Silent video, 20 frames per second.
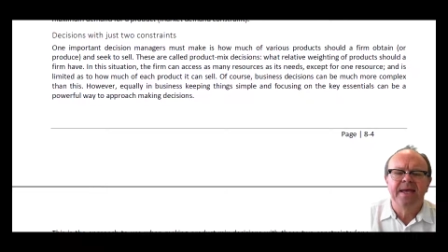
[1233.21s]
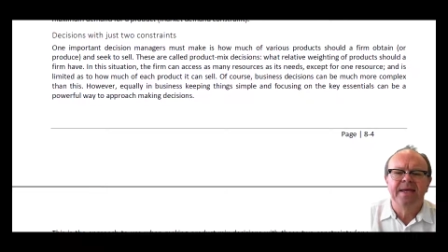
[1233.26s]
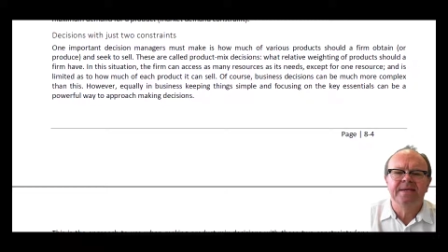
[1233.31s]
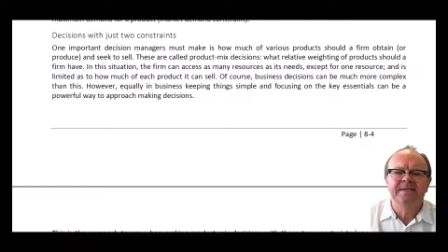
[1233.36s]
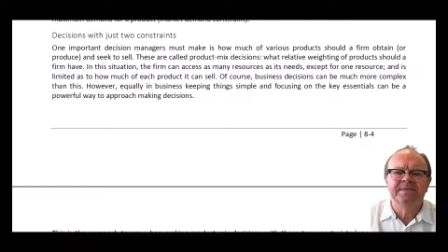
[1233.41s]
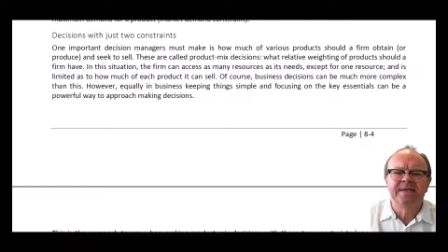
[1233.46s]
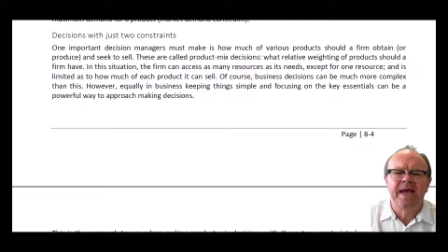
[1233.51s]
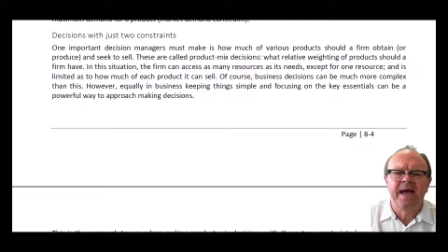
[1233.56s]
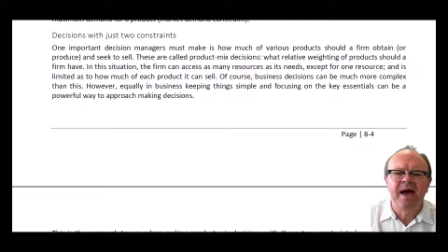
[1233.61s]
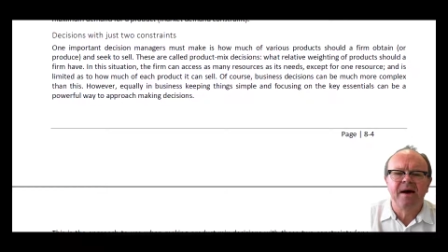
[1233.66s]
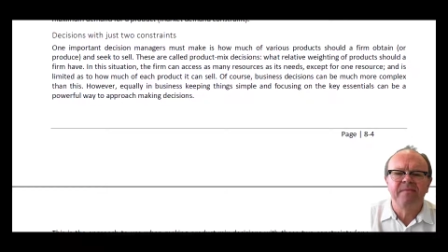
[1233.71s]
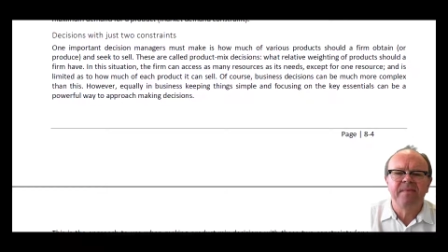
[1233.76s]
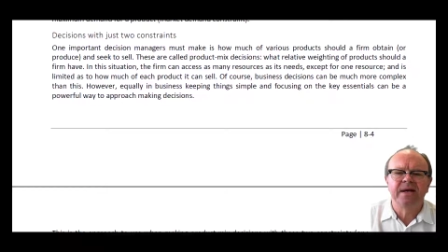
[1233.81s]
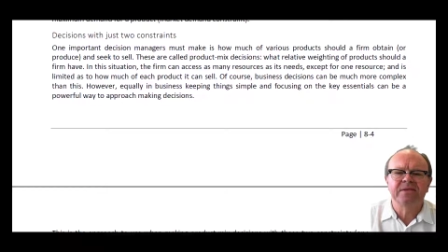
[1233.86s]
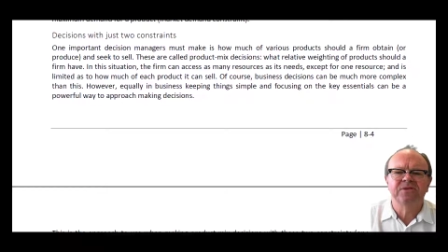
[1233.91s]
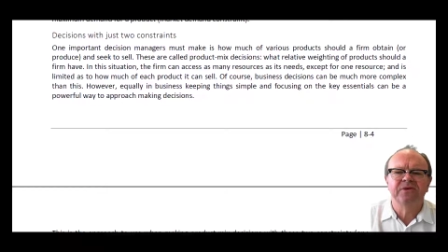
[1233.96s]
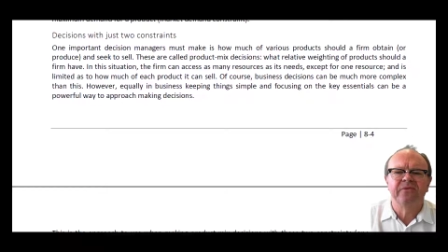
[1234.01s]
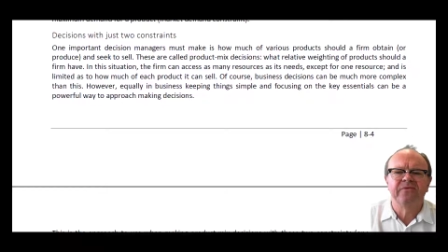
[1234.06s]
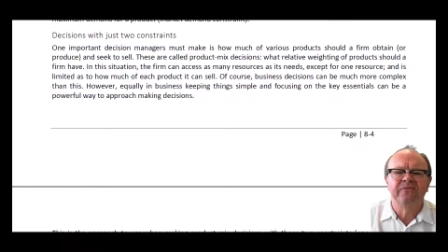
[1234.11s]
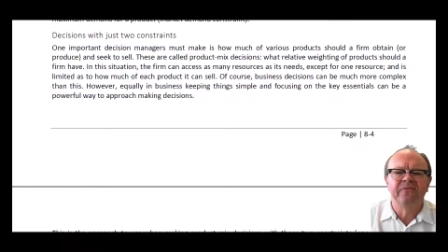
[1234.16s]
is how
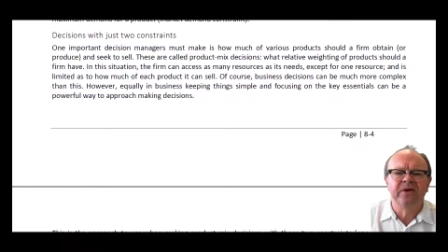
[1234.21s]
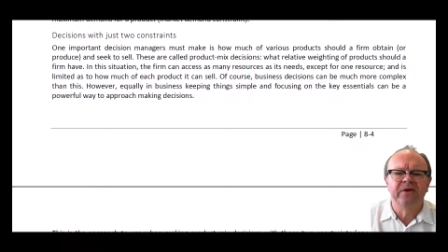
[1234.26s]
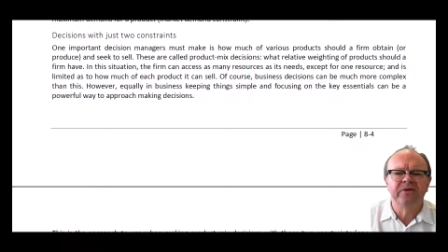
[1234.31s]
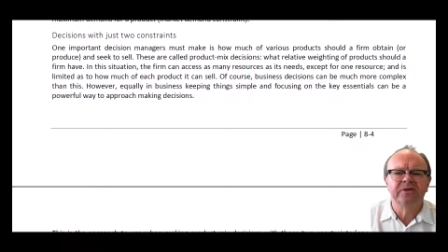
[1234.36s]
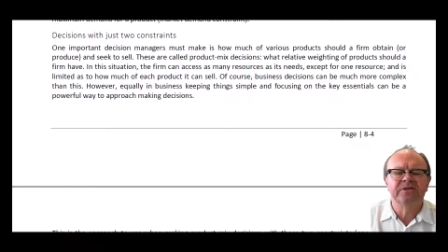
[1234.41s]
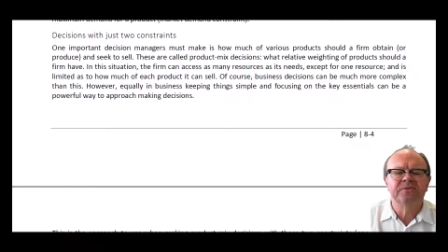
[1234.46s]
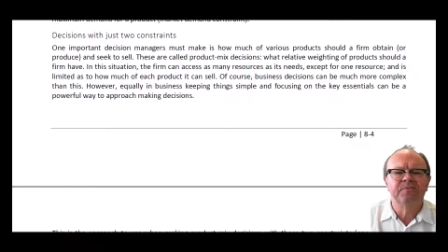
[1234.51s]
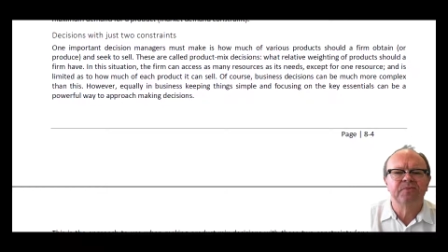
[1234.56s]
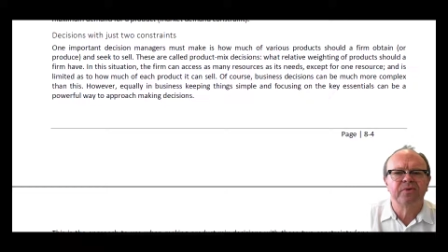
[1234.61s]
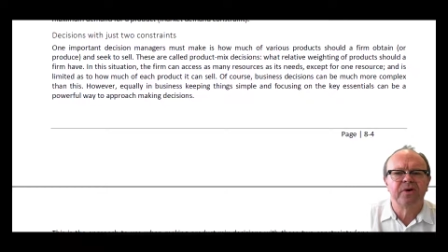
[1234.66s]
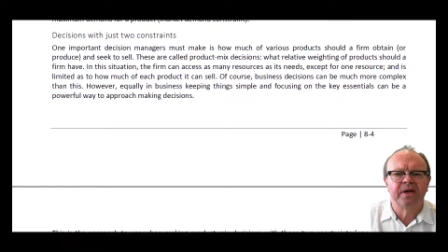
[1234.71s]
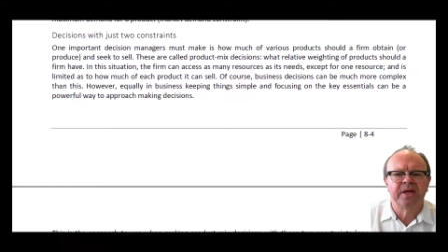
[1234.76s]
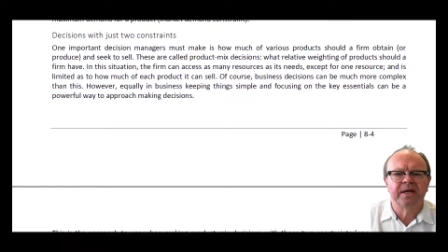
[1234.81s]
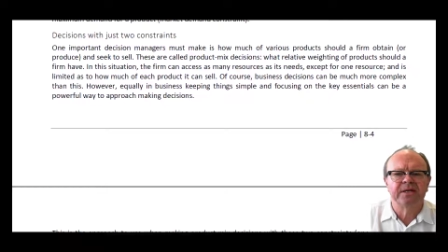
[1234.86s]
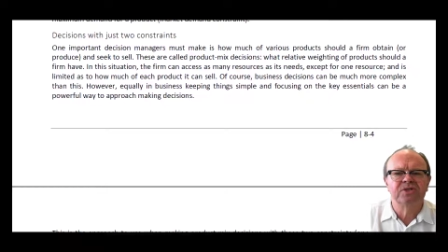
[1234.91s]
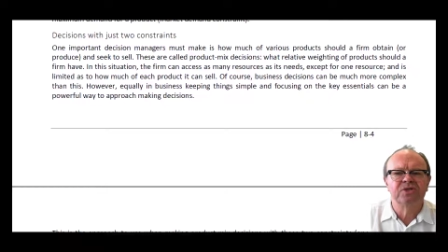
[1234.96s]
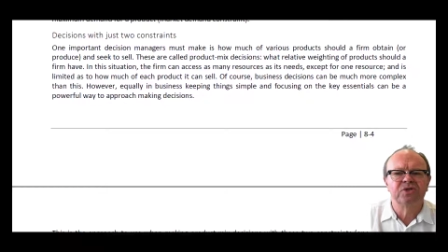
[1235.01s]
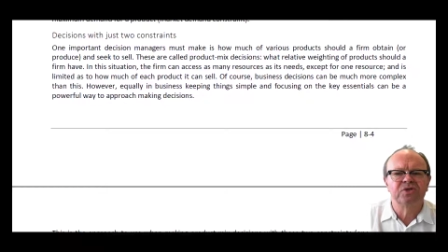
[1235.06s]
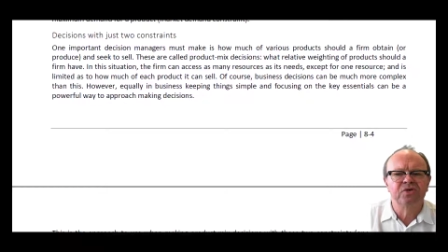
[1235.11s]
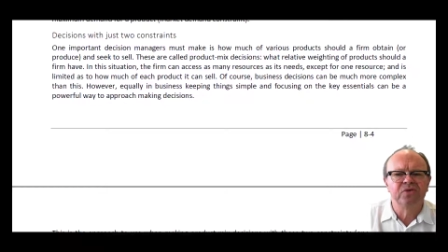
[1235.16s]
much of various
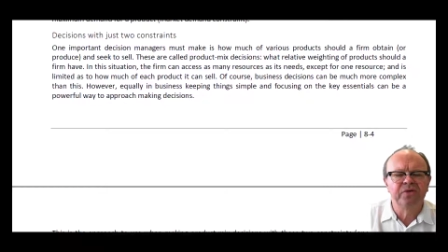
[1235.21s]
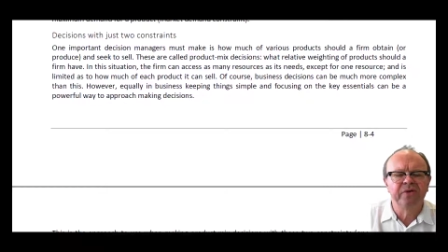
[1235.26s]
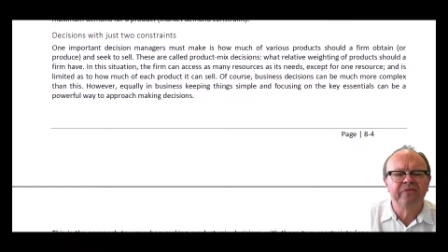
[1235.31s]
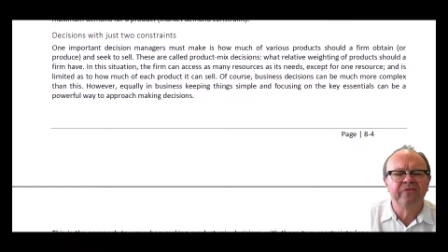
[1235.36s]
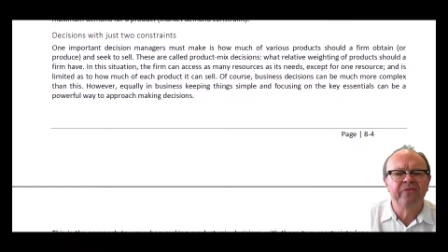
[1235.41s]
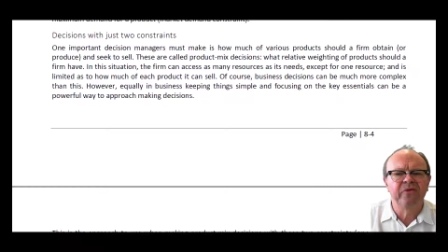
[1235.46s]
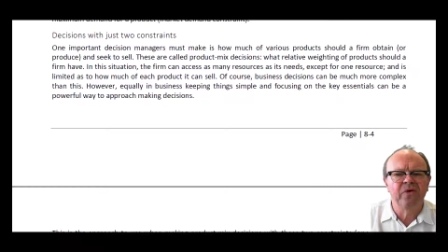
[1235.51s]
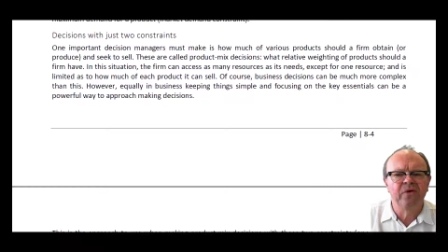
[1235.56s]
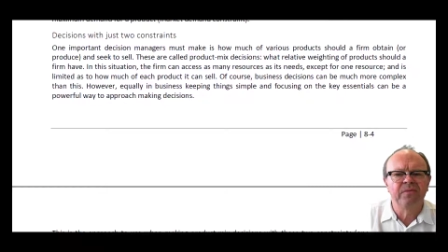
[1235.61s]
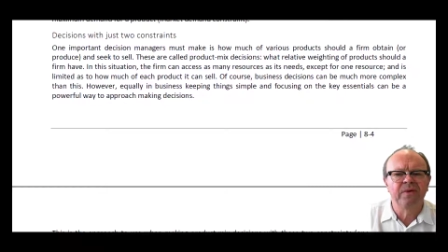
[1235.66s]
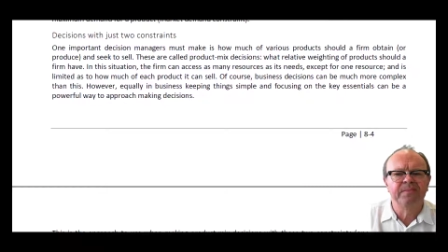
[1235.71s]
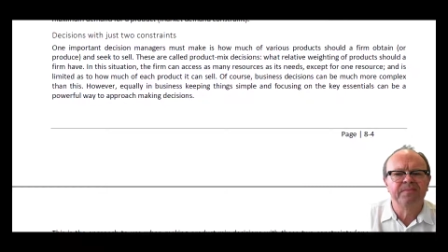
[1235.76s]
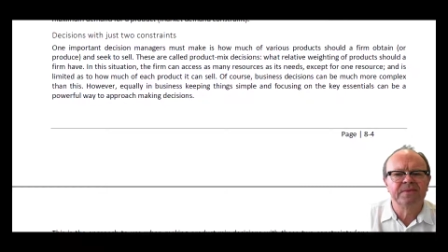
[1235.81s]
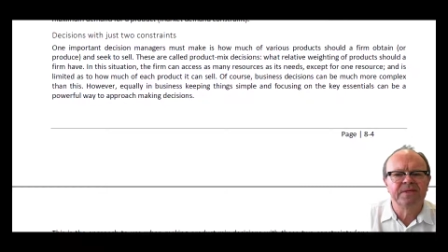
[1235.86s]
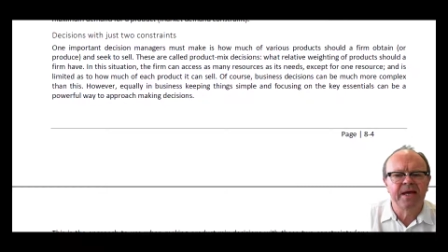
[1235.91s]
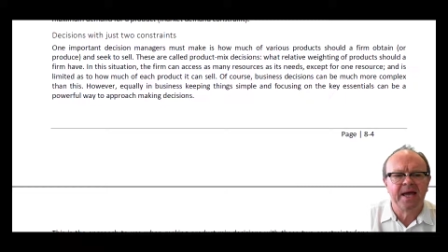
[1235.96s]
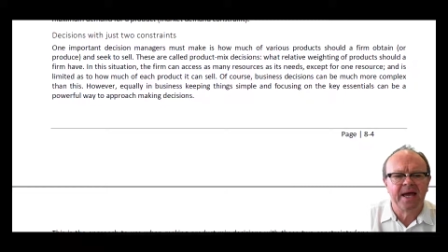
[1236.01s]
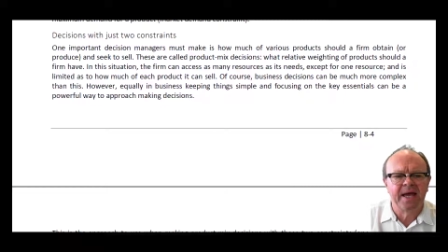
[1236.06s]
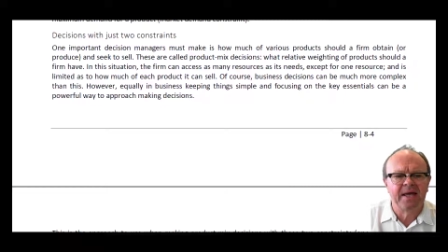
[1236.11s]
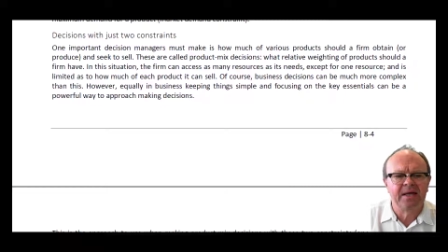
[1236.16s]
products should a firm
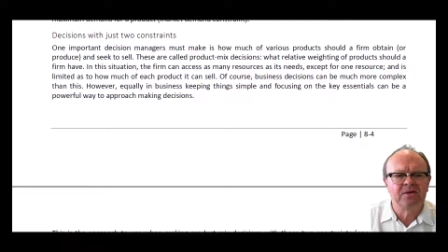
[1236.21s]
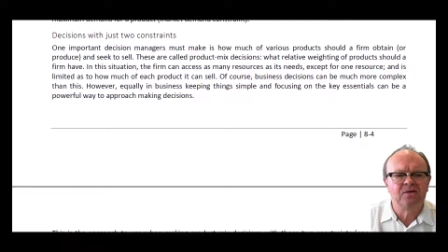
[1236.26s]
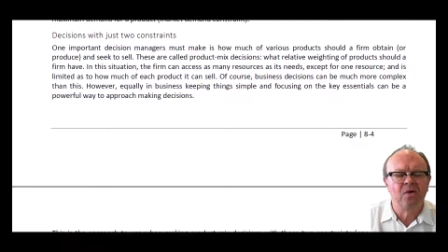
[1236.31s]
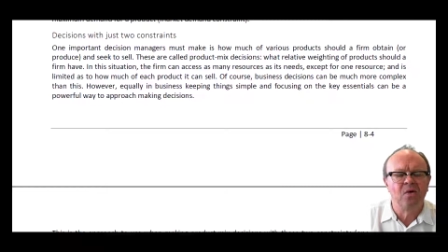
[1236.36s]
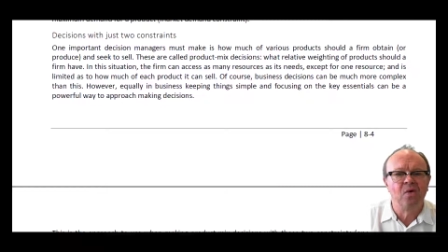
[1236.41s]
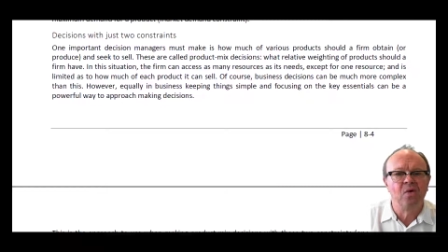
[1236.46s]
obtain